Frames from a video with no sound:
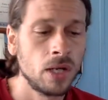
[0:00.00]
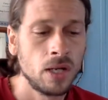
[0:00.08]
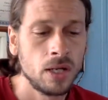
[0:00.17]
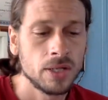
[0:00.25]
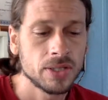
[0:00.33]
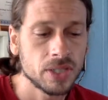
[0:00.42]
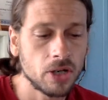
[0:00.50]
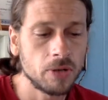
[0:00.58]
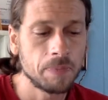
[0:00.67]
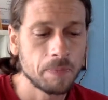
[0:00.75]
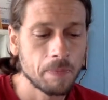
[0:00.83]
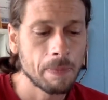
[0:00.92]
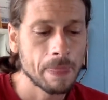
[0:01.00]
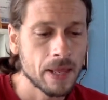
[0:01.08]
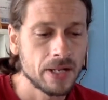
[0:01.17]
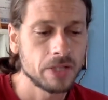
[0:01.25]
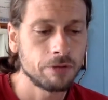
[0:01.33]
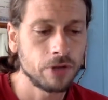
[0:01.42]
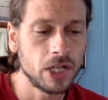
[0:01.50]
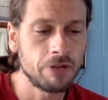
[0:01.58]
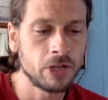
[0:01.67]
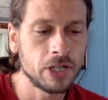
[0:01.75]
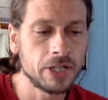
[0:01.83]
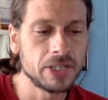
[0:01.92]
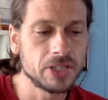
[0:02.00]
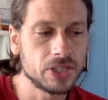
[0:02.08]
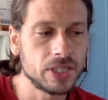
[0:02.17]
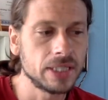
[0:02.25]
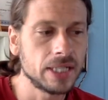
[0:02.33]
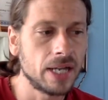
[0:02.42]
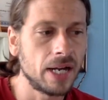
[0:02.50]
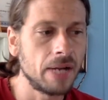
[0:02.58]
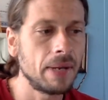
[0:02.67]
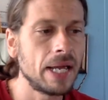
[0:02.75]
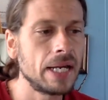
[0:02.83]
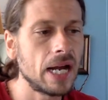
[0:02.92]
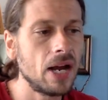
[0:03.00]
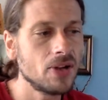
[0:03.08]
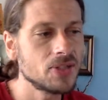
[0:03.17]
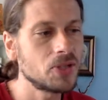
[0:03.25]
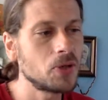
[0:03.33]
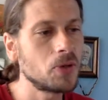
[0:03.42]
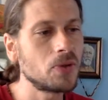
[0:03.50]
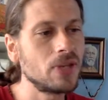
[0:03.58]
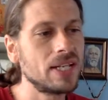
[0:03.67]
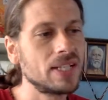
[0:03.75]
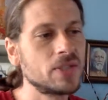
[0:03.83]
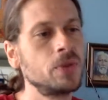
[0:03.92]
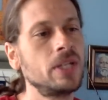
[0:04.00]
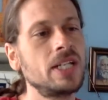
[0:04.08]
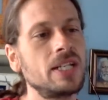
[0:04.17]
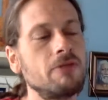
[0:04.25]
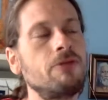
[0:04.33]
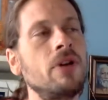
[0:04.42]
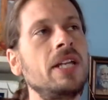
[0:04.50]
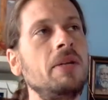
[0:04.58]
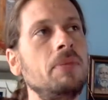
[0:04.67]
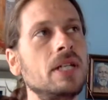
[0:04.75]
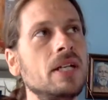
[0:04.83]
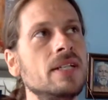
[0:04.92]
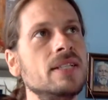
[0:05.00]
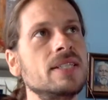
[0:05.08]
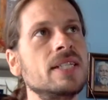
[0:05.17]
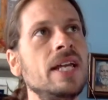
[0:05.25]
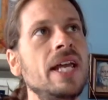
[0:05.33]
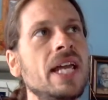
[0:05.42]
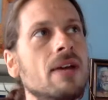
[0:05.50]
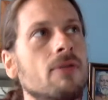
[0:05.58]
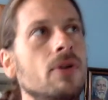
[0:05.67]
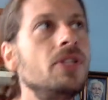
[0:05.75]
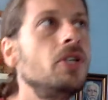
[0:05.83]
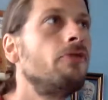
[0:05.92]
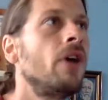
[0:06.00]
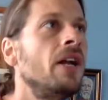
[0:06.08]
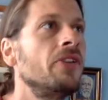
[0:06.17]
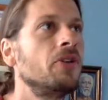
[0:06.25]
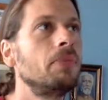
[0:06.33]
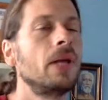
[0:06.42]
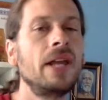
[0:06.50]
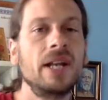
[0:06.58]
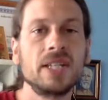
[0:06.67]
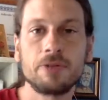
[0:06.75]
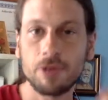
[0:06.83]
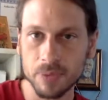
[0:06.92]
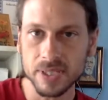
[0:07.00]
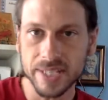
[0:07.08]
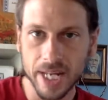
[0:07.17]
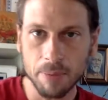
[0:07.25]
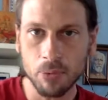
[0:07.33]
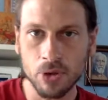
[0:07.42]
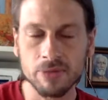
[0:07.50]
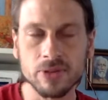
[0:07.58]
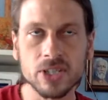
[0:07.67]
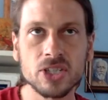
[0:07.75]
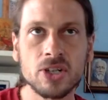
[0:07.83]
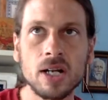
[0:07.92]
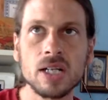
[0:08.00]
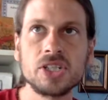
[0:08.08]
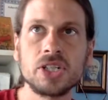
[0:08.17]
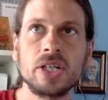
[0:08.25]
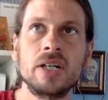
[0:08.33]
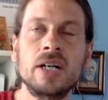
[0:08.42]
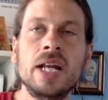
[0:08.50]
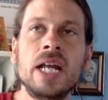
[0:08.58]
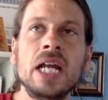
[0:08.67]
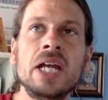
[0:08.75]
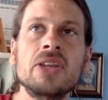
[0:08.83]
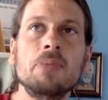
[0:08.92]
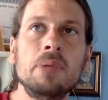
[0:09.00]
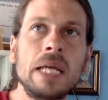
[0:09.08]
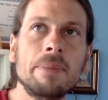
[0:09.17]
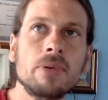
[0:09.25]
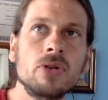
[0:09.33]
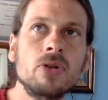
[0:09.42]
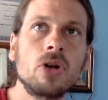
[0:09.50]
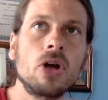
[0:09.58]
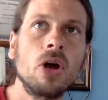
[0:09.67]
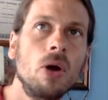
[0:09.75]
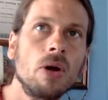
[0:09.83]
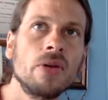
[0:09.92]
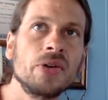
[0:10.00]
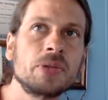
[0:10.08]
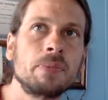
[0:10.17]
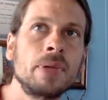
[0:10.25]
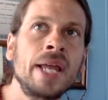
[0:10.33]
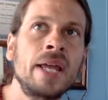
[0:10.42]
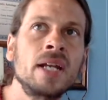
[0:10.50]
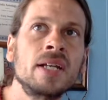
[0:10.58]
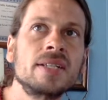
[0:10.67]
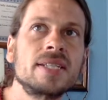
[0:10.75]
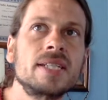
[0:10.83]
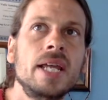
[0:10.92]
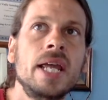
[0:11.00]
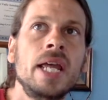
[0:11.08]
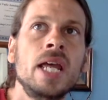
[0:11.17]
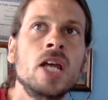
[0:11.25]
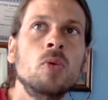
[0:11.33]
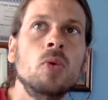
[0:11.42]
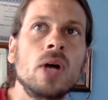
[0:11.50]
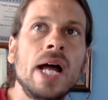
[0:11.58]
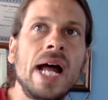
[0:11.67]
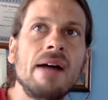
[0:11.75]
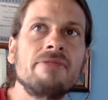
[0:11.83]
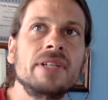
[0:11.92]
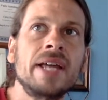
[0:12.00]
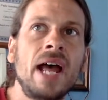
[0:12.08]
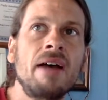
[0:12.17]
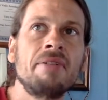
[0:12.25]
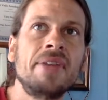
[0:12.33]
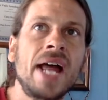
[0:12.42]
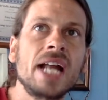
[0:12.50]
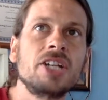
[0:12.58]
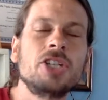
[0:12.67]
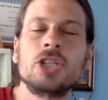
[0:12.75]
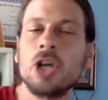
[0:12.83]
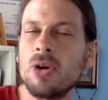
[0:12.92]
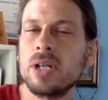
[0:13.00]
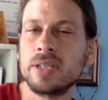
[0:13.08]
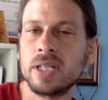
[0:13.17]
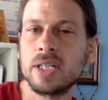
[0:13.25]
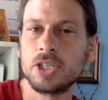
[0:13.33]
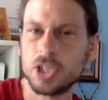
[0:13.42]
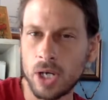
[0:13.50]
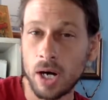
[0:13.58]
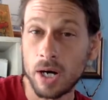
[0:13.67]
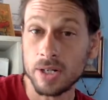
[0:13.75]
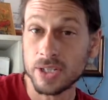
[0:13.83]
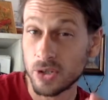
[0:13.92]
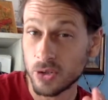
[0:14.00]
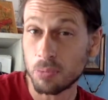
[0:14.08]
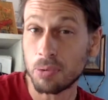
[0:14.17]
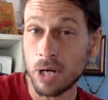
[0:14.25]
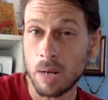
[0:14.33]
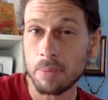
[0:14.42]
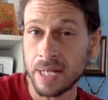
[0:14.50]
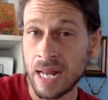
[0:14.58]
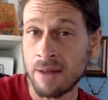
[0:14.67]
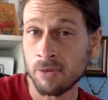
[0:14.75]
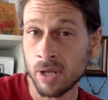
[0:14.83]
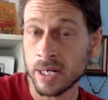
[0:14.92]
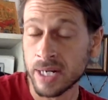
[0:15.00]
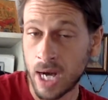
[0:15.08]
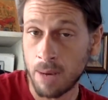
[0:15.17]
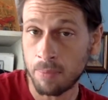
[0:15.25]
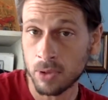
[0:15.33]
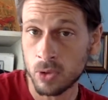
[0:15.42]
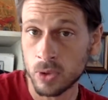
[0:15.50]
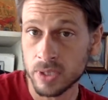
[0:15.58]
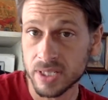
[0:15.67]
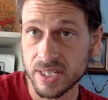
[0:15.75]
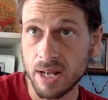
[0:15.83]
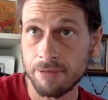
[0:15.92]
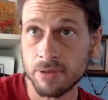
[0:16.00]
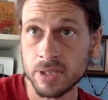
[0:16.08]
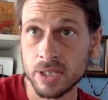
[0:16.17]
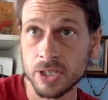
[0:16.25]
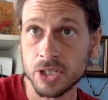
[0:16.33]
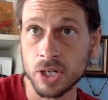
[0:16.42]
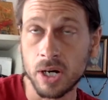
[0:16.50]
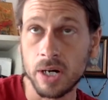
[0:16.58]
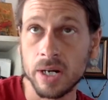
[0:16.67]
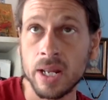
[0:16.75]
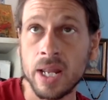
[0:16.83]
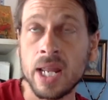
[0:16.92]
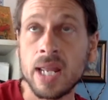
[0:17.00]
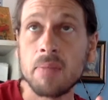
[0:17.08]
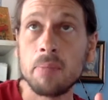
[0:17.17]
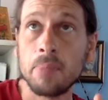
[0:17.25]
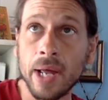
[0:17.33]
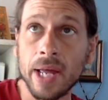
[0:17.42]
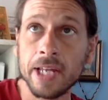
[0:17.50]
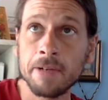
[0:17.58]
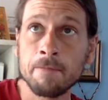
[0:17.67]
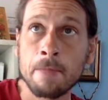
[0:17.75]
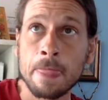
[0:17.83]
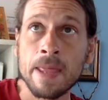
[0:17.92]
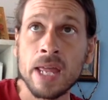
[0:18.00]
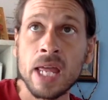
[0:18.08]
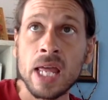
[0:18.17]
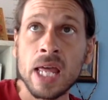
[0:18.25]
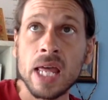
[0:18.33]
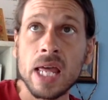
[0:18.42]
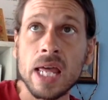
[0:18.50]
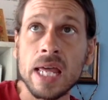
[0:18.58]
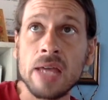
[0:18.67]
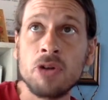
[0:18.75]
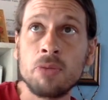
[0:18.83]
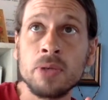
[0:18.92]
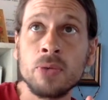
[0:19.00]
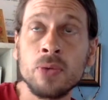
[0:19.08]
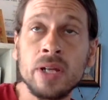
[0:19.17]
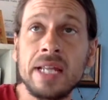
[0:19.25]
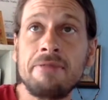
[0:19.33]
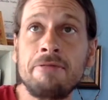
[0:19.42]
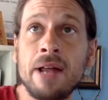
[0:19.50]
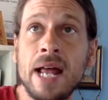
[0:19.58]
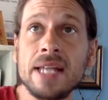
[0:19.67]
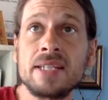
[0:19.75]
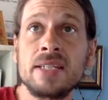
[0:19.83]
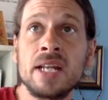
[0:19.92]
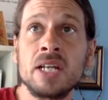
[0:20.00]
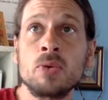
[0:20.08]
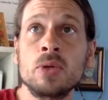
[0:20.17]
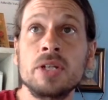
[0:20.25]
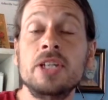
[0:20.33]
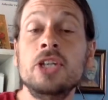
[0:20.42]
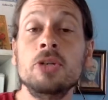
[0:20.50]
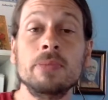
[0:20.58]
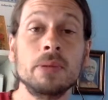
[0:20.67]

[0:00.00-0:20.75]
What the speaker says: So it's a very, very, very interesting time. And I also think it's really funny, because if we do find other planets, from the standpoint of an astrologer, the people who go to those planets will have to have that shown in their chart. So they'll probably have a lot of Capricorn stuff in their chart. But it'll be really fascinating when human